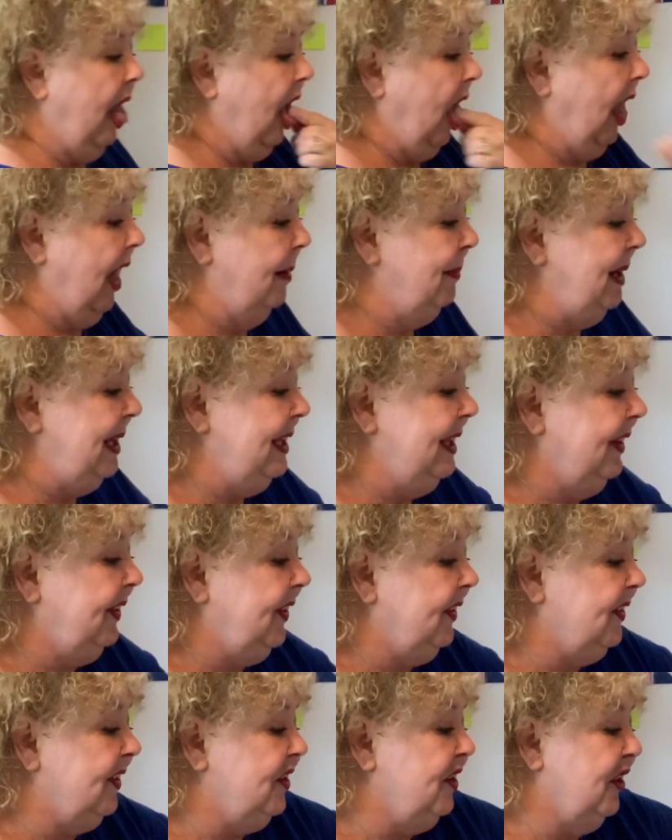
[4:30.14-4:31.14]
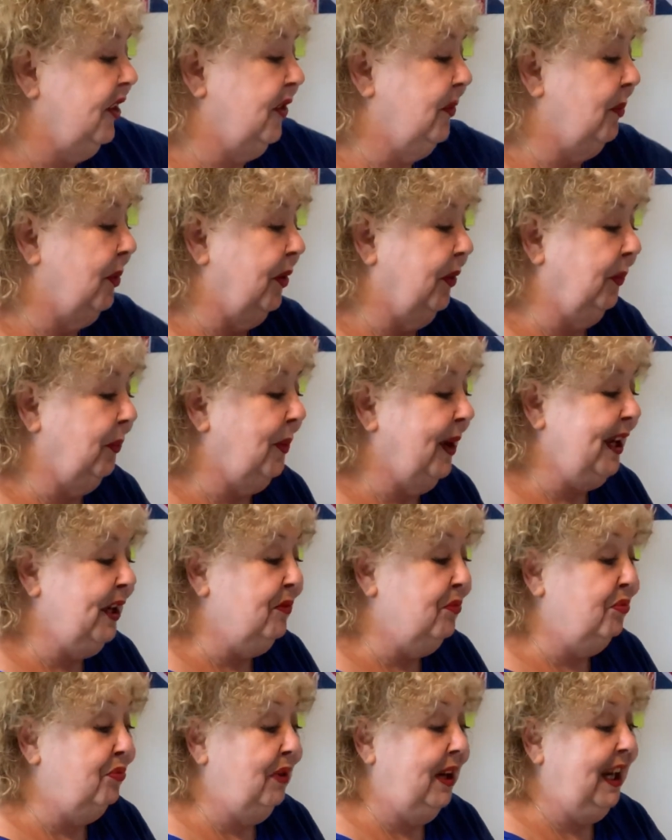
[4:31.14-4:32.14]
I mean, this is another one where you
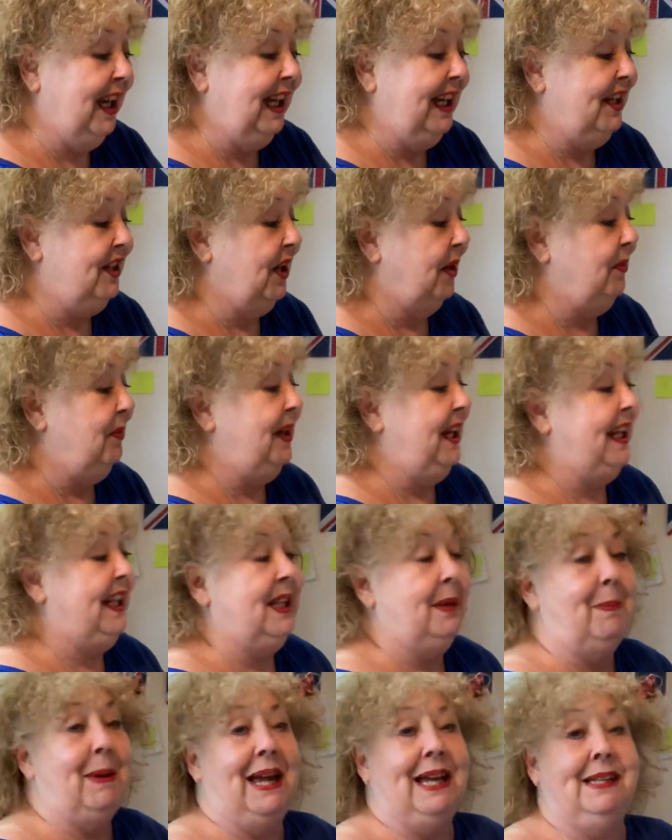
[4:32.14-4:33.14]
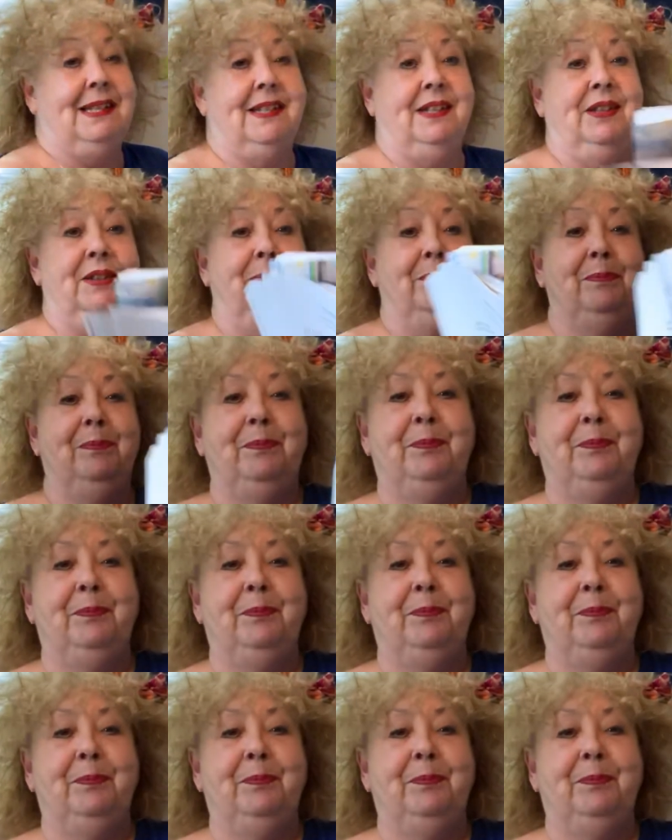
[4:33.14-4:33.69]
really don't need the pattern.